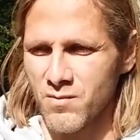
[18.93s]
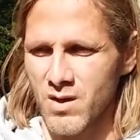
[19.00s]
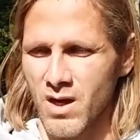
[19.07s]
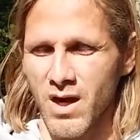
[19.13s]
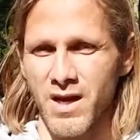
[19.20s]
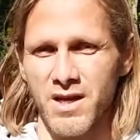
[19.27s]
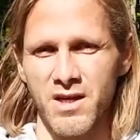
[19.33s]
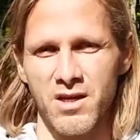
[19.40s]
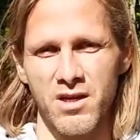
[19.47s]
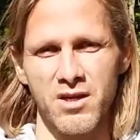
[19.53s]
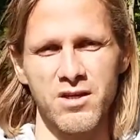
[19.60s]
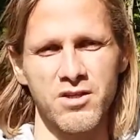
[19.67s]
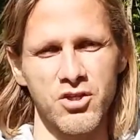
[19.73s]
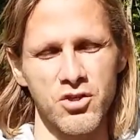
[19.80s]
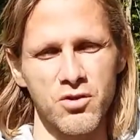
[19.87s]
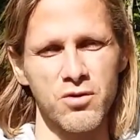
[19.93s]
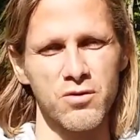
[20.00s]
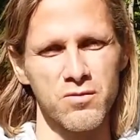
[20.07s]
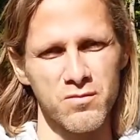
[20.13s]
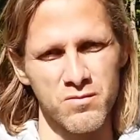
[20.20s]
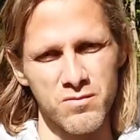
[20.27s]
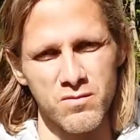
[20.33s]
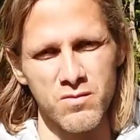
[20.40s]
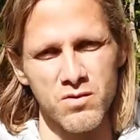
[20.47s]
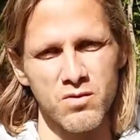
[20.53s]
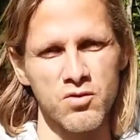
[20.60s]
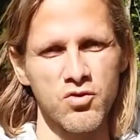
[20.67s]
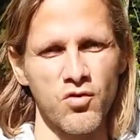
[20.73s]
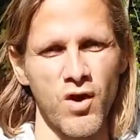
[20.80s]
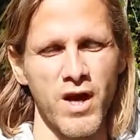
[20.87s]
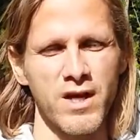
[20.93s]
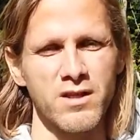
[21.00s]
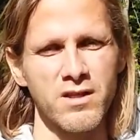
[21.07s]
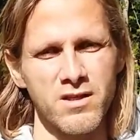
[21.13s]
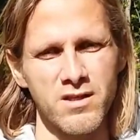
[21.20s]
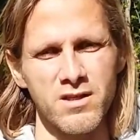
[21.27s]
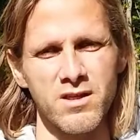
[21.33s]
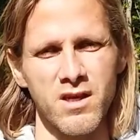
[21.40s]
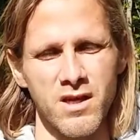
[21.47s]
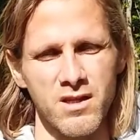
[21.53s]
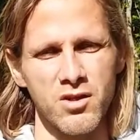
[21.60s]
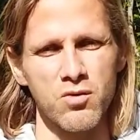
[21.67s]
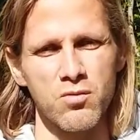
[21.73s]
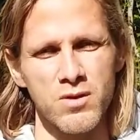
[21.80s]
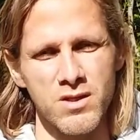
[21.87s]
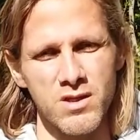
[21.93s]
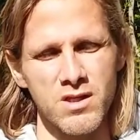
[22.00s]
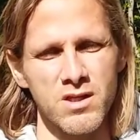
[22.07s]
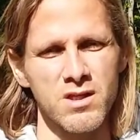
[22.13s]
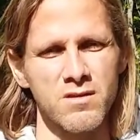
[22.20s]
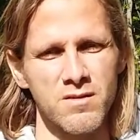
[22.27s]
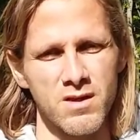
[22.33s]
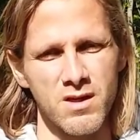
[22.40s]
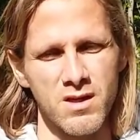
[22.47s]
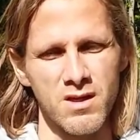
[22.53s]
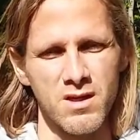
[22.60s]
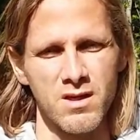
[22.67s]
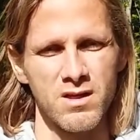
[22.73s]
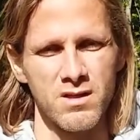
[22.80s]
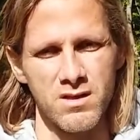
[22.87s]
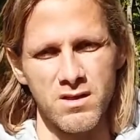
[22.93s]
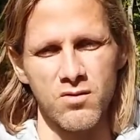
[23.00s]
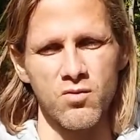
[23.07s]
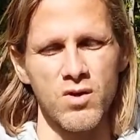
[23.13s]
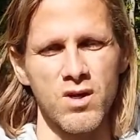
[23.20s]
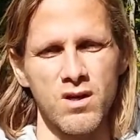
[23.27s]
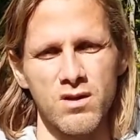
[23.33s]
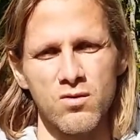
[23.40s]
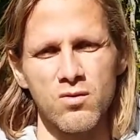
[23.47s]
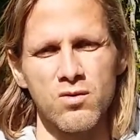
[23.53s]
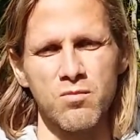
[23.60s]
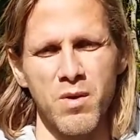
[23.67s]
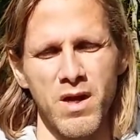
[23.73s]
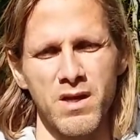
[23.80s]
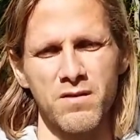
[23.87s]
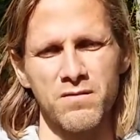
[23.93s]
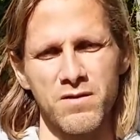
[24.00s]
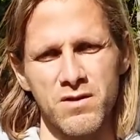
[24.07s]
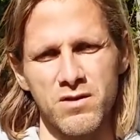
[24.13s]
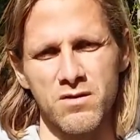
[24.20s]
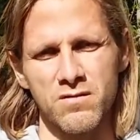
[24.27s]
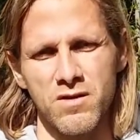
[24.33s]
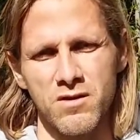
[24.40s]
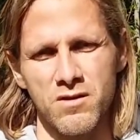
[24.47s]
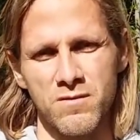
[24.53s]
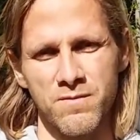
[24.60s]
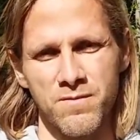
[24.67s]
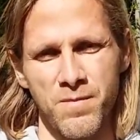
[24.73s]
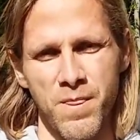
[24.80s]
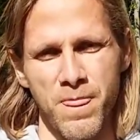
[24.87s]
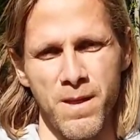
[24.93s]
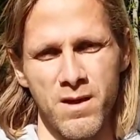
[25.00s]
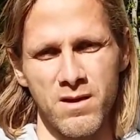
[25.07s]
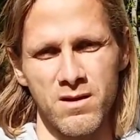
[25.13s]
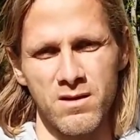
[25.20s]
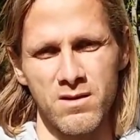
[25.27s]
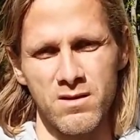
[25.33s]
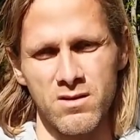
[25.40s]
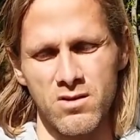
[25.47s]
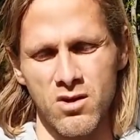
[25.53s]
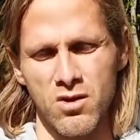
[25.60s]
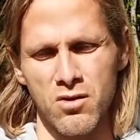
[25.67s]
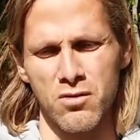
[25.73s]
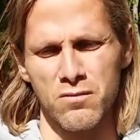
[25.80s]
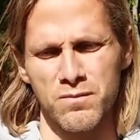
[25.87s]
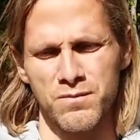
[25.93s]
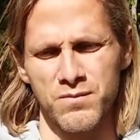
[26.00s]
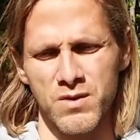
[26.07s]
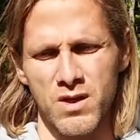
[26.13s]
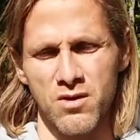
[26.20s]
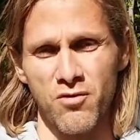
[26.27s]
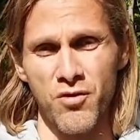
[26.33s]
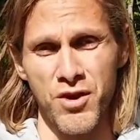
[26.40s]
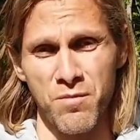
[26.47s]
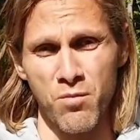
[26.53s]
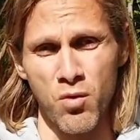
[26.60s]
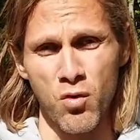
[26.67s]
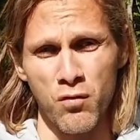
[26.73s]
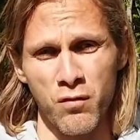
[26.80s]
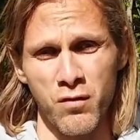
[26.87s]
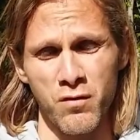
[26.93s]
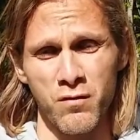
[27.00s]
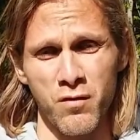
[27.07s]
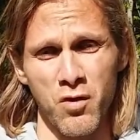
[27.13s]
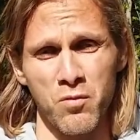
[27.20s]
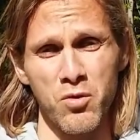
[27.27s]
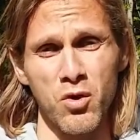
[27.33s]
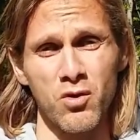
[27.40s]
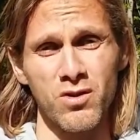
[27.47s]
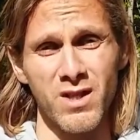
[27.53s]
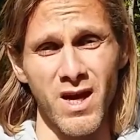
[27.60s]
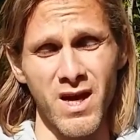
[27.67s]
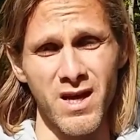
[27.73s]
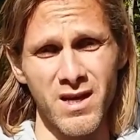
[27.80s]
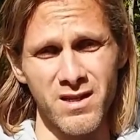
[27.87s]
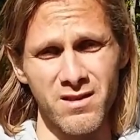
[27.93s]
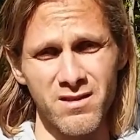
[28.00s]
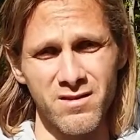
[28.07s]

I encourage you to try this and you will see the real good benefits of it. So remove from your diet